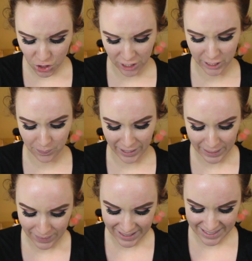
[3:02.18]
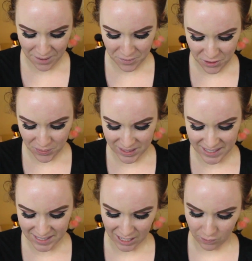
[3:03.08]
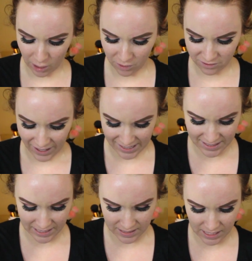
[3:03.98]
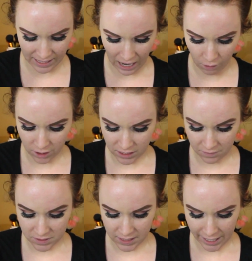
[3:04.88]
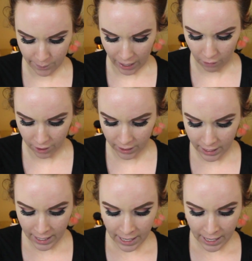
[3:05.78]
treated pigments that move with the skin while providing 16 hours of staying power.